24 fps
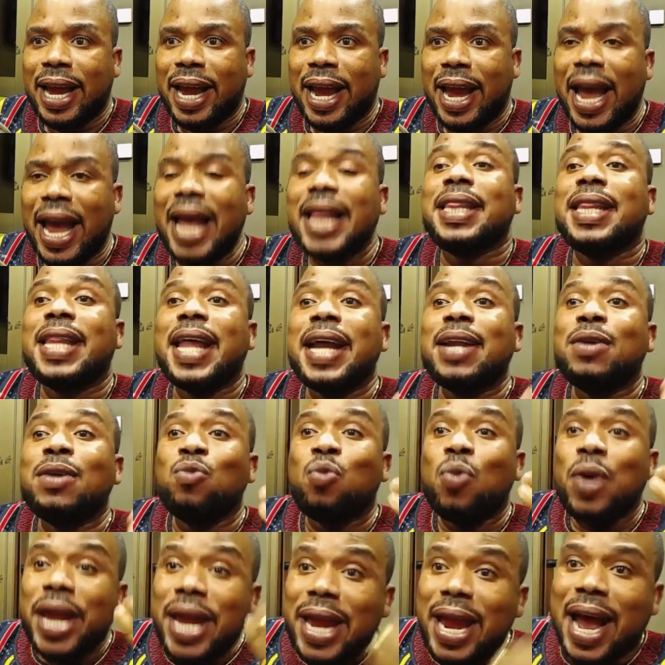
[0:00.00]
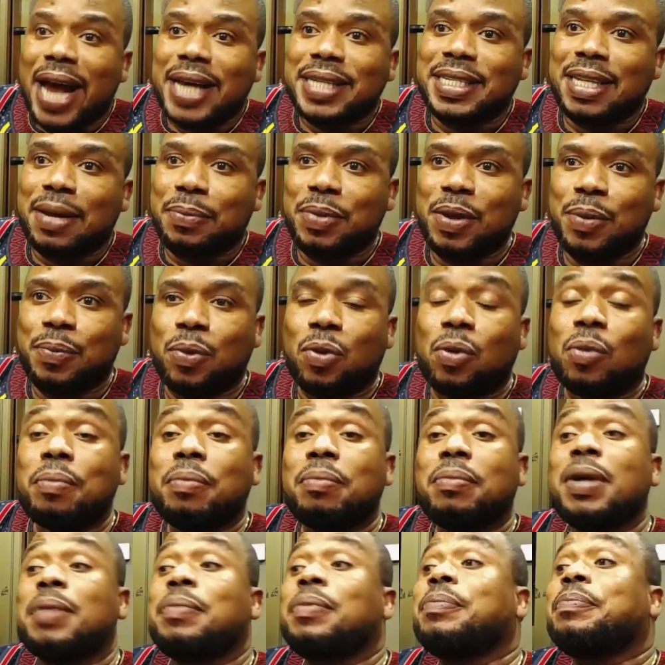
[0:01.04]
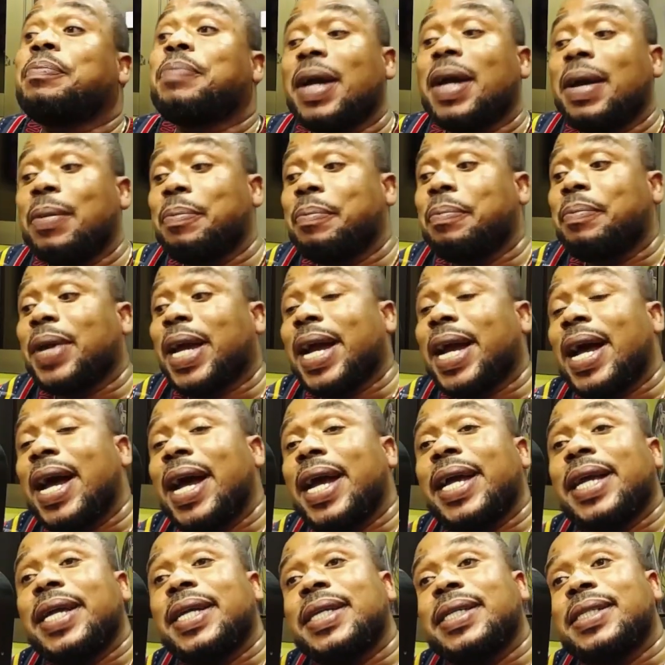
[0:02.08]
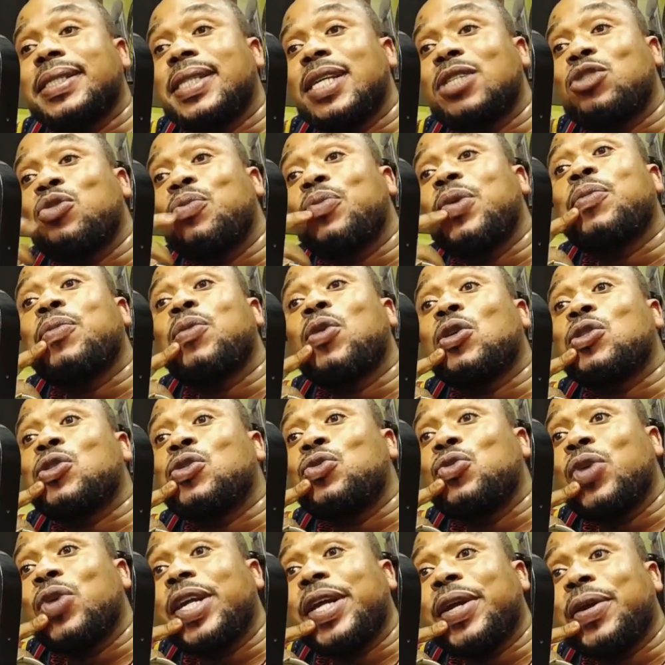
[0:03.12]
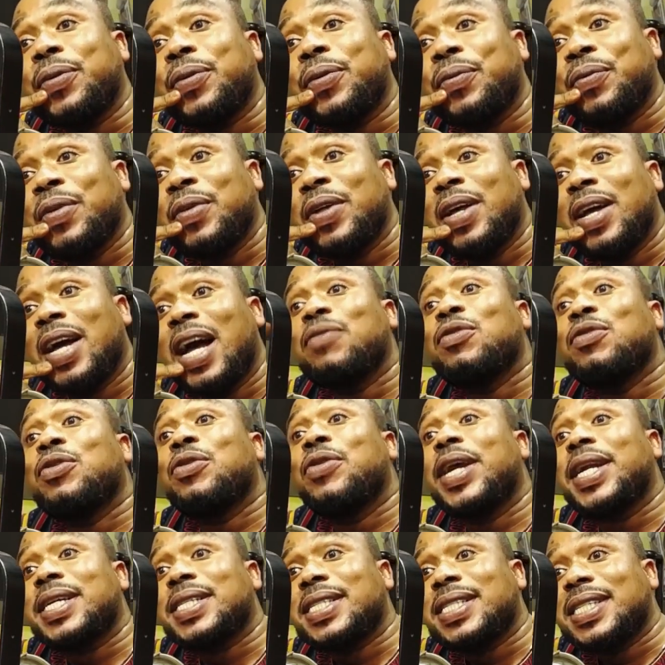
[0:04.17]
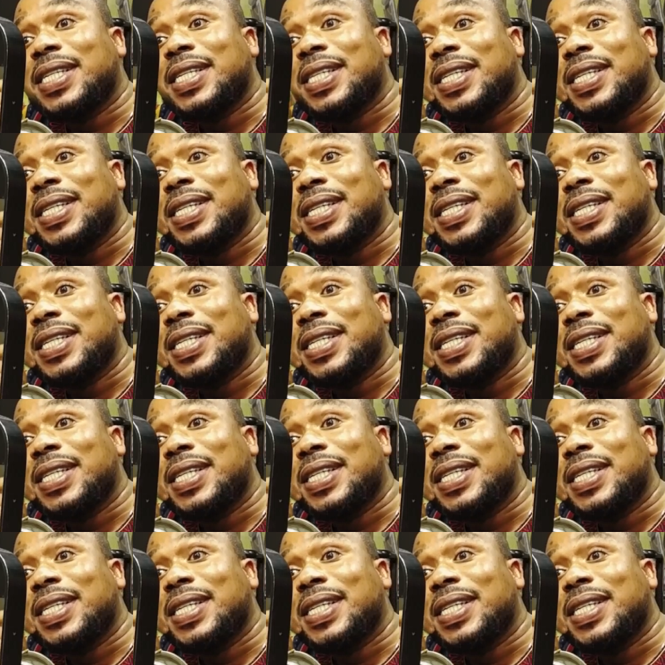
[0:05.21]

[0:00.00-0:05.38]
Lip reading: And then we, as the people, the Supreme Court's ruling, have you read it?